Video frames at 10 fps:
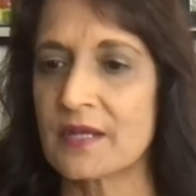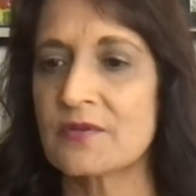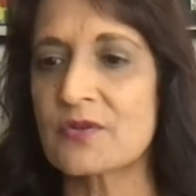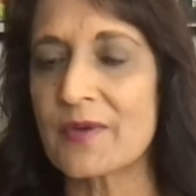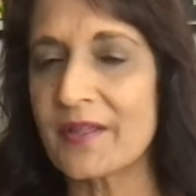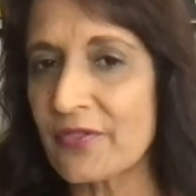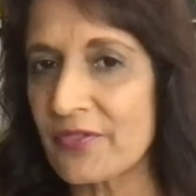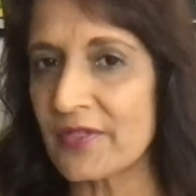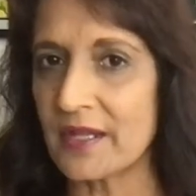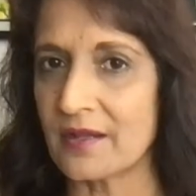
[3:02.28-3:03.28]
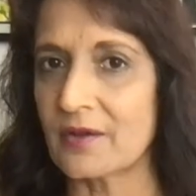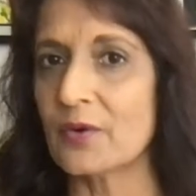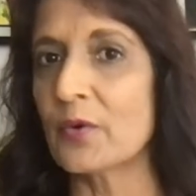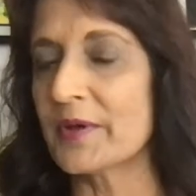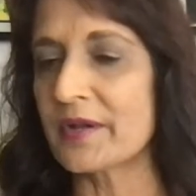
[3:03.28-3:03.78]
to a thing
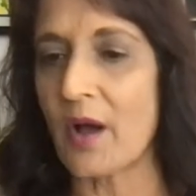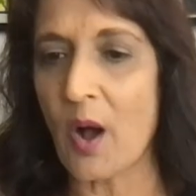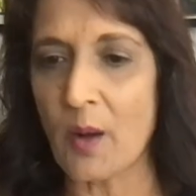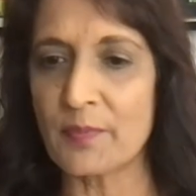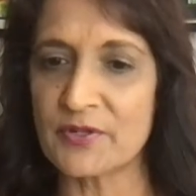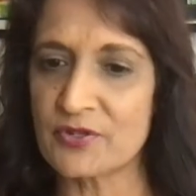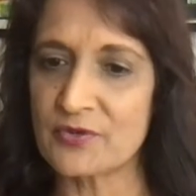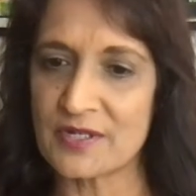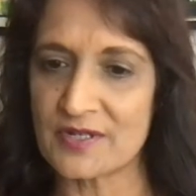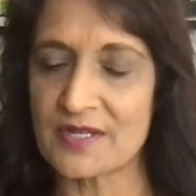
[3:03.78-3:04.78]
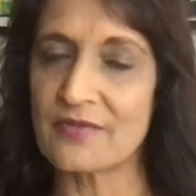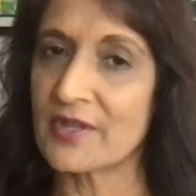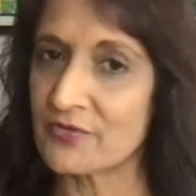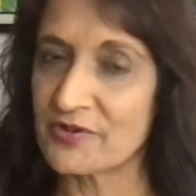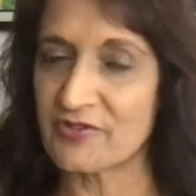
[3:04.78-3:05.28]
or an opportunity
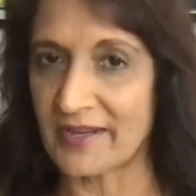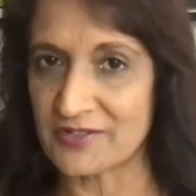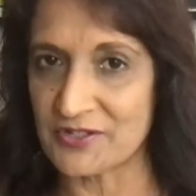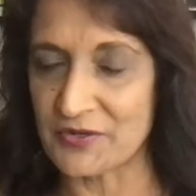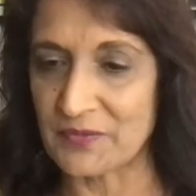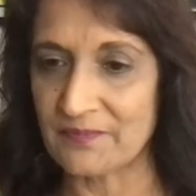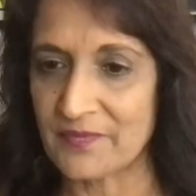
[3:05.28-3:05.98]
that rejected you.